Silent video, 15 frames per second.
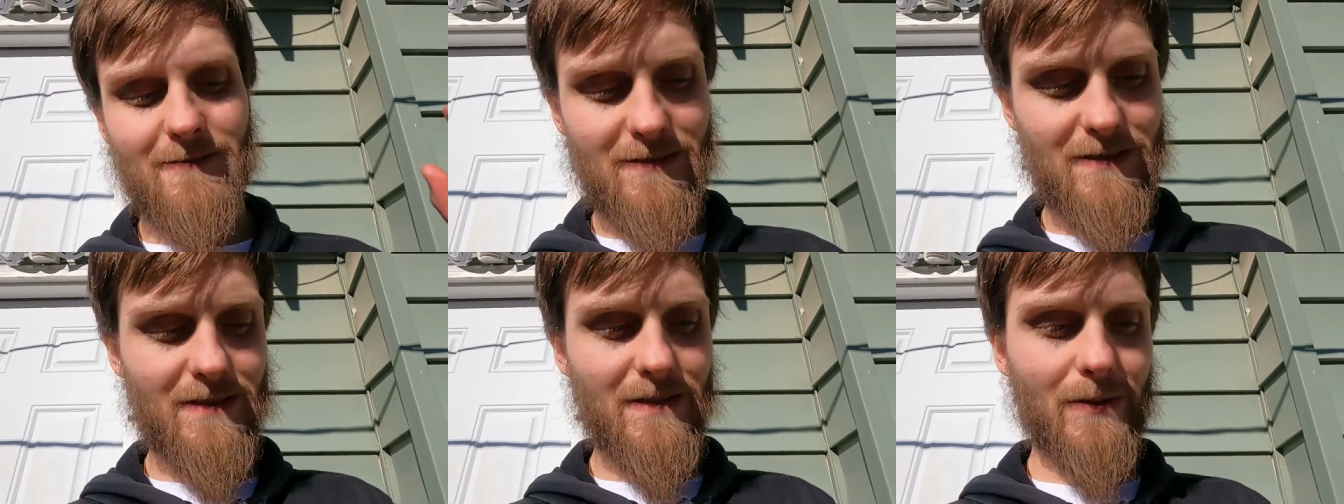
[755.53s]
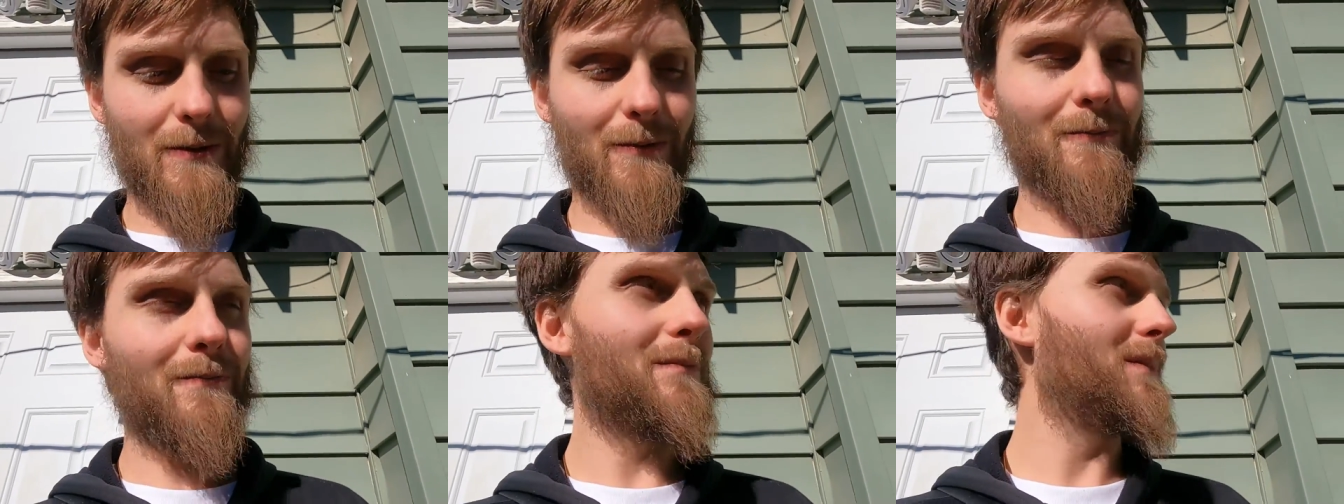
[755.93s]

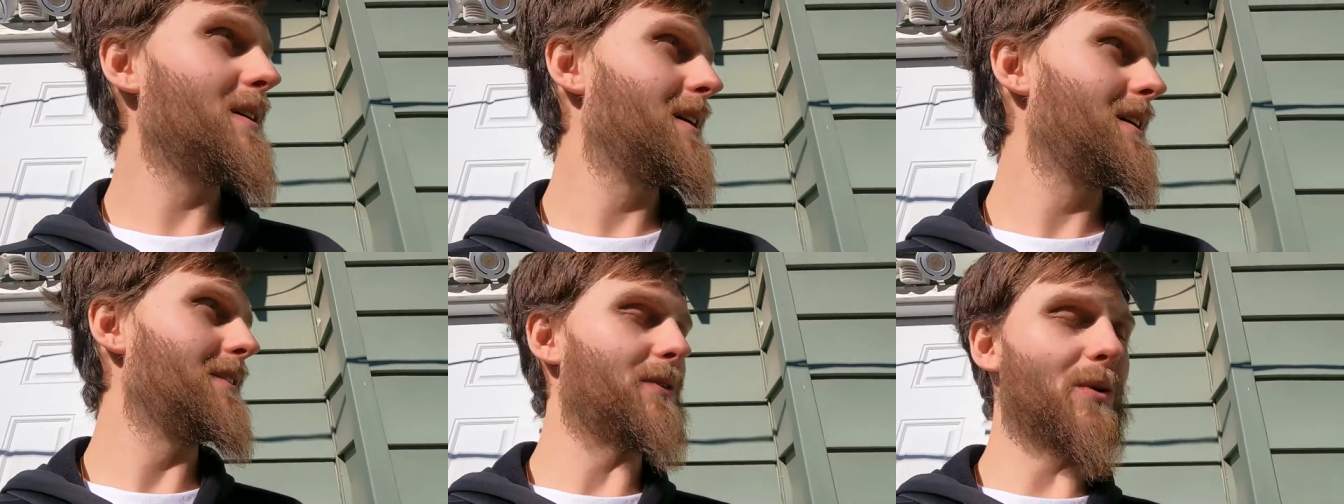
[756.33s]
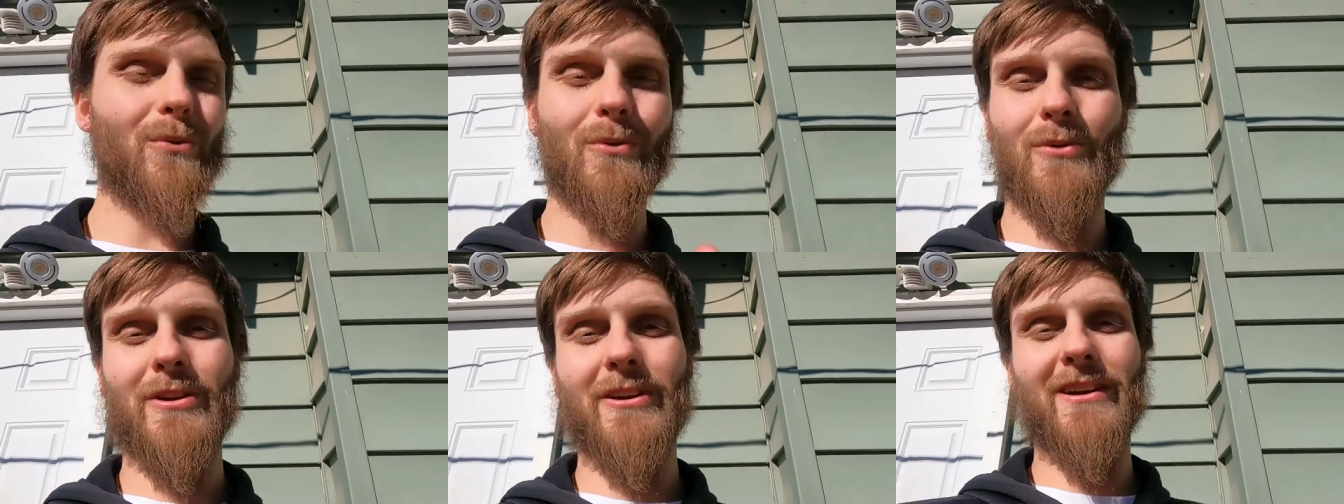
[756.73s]
So, don't
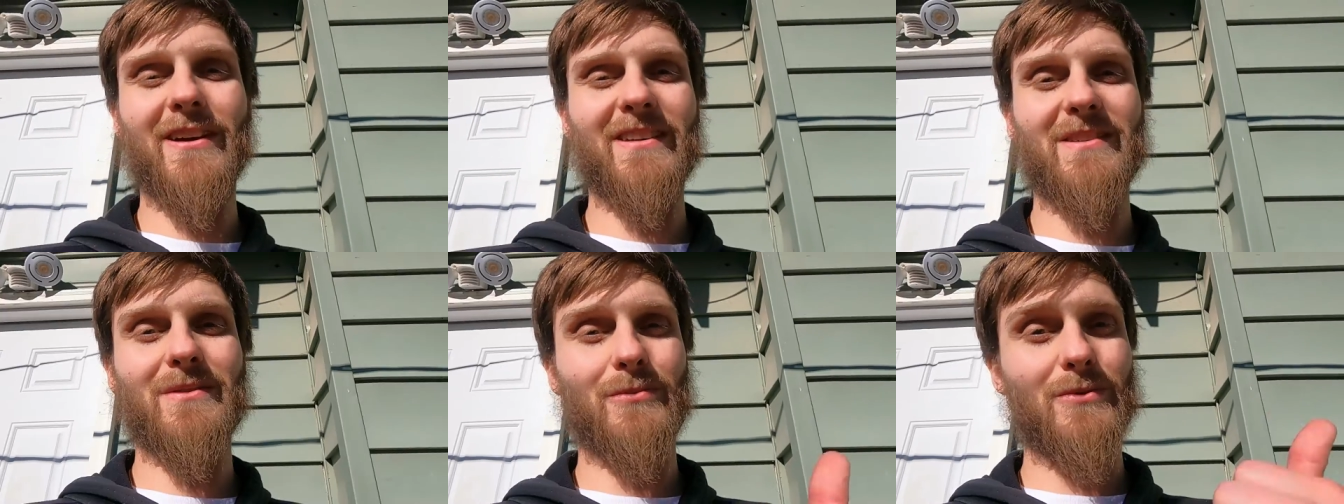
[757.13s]
worry, guys.